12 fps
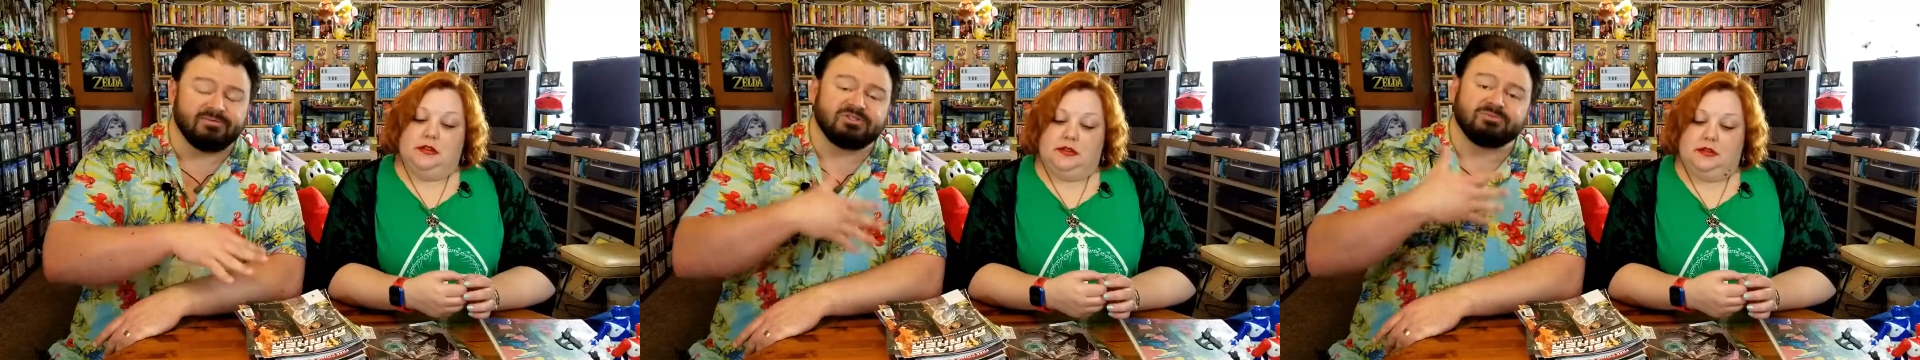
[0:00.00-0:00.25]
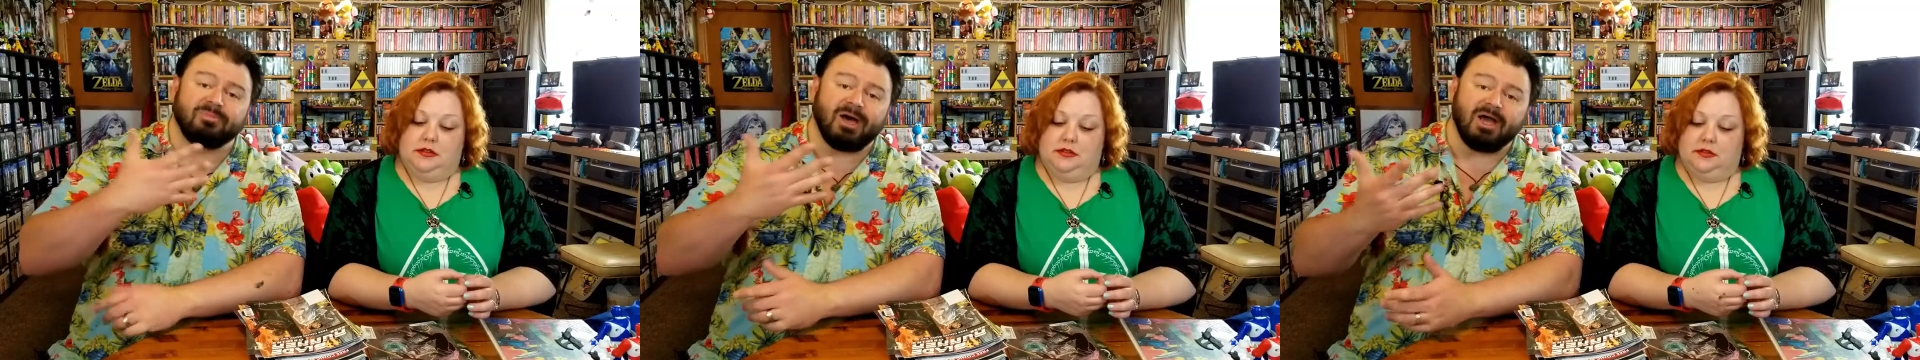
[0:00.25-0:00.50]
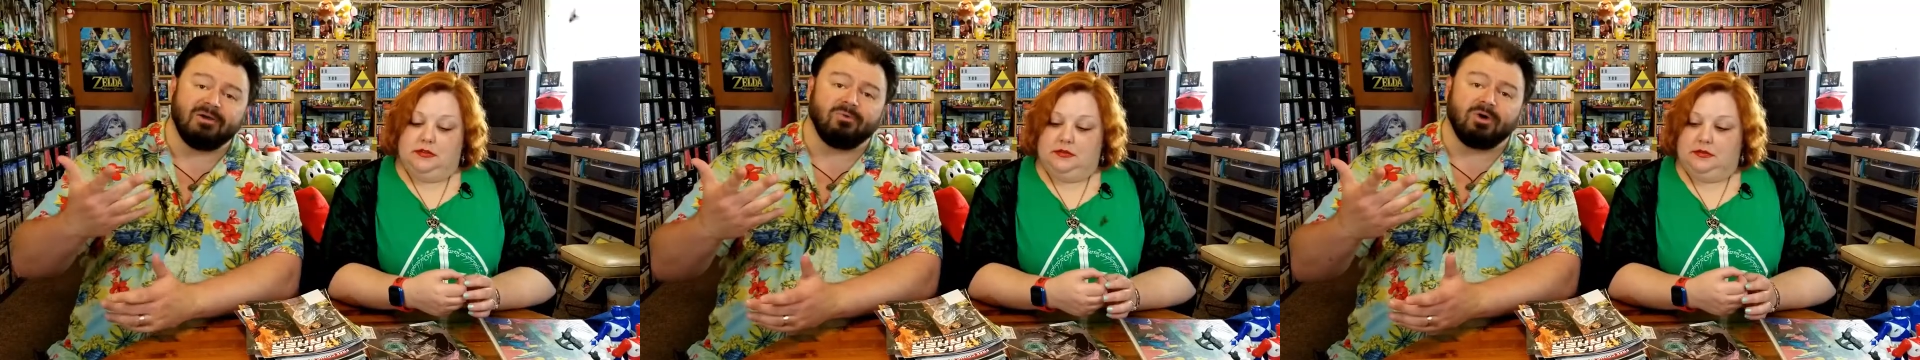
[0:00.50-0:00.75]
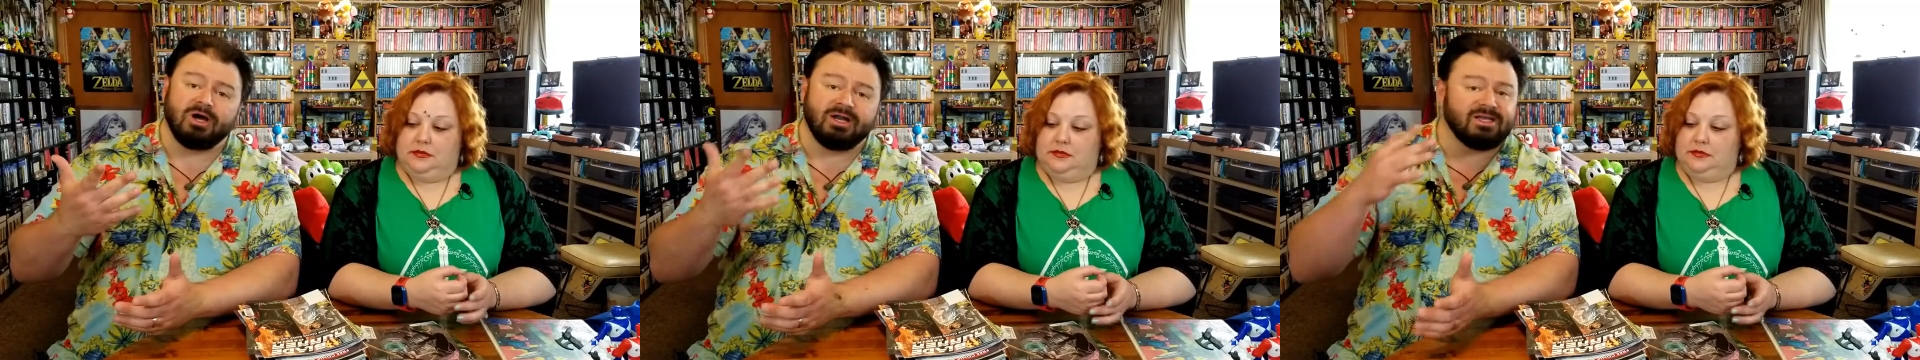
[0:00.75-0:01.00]
Speaker 1: was buy
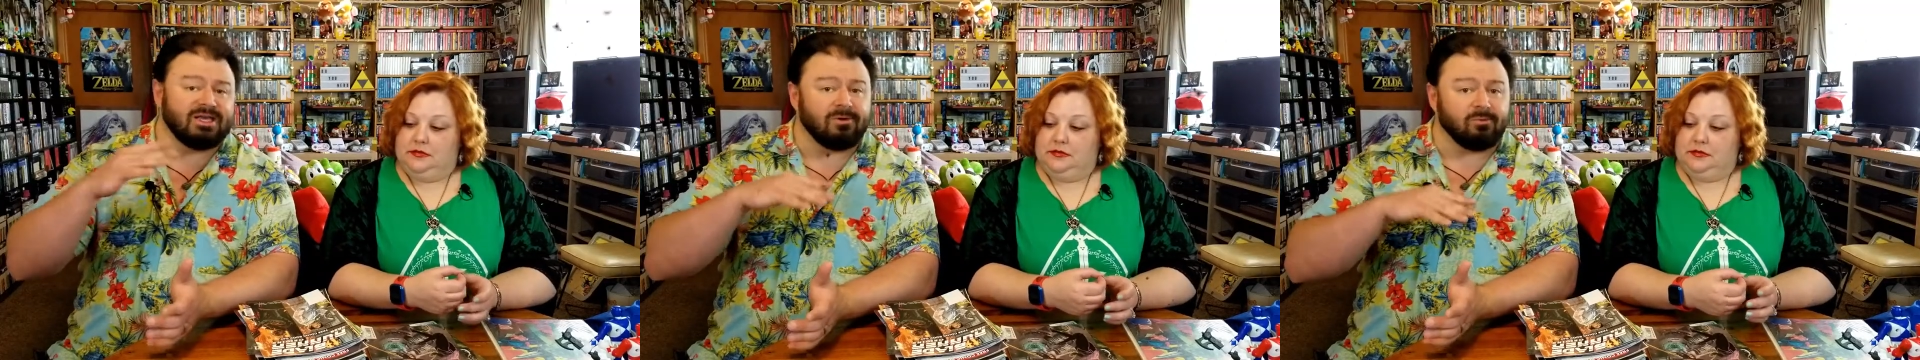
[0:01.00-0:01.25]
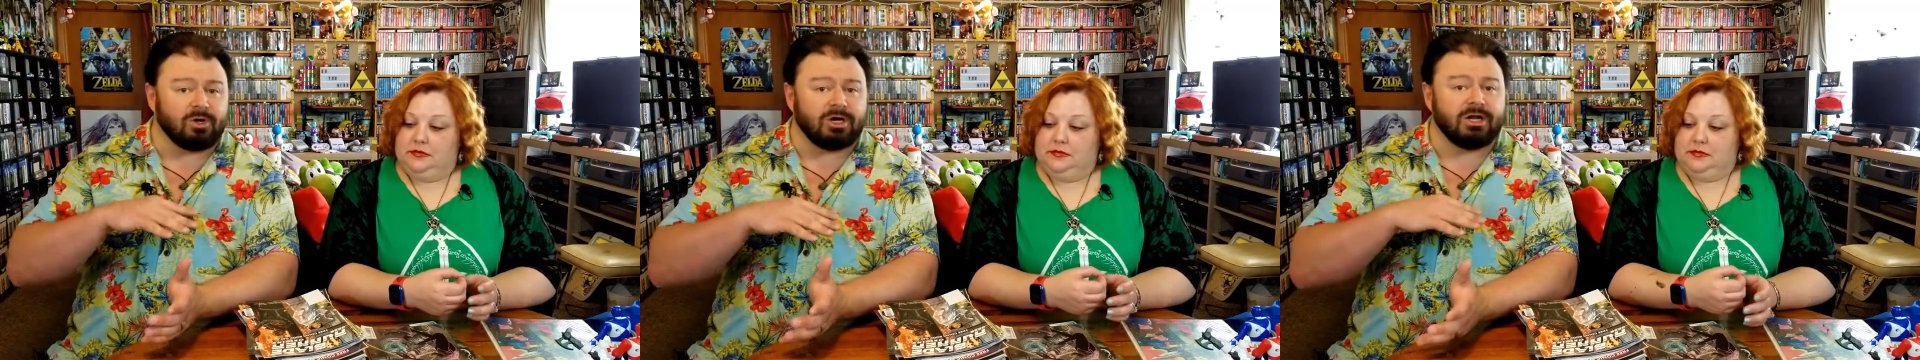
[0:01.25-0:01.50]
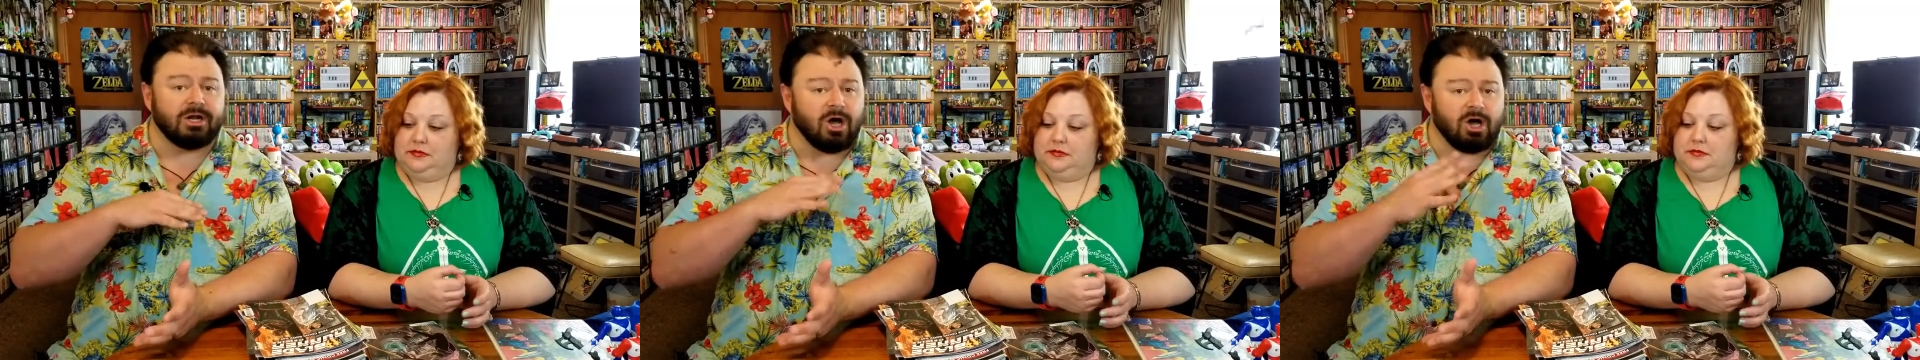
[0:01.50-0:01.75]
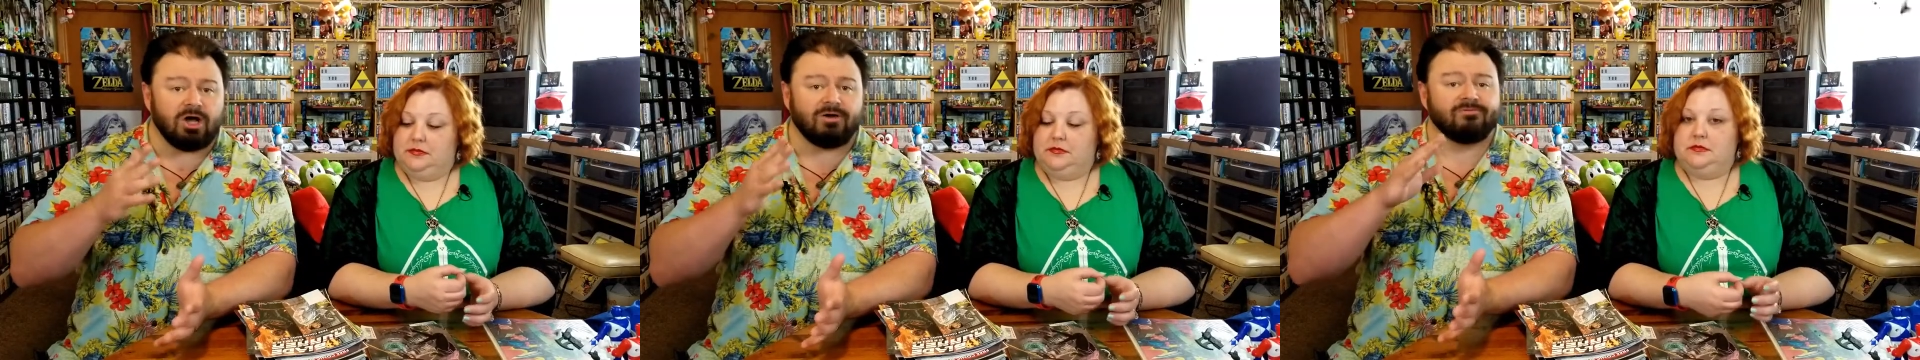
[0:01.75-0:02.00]
one, get one
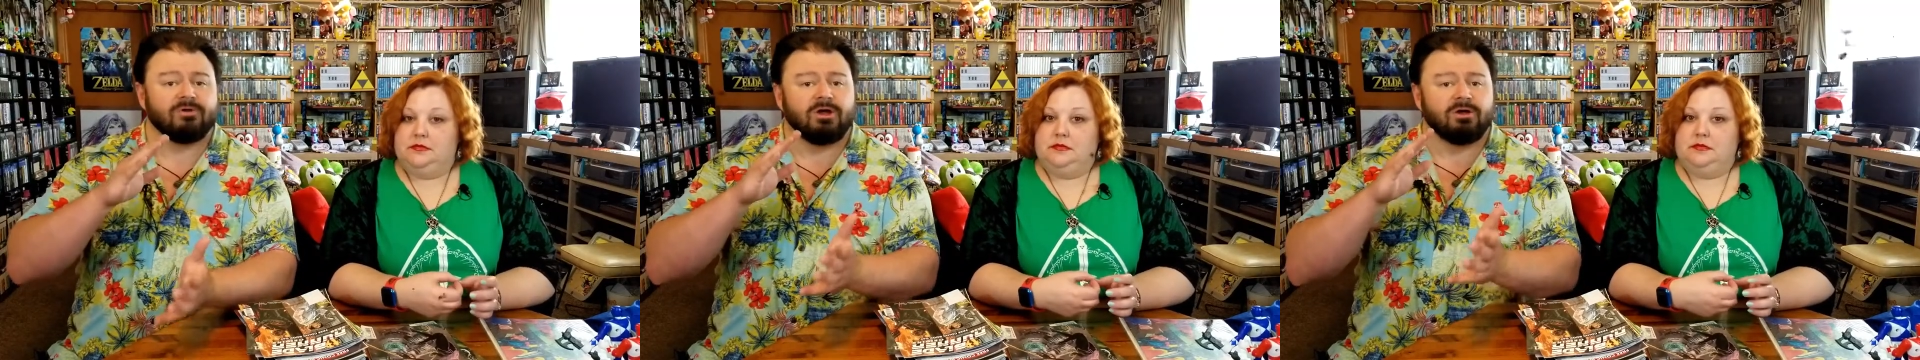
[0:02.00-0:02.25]
off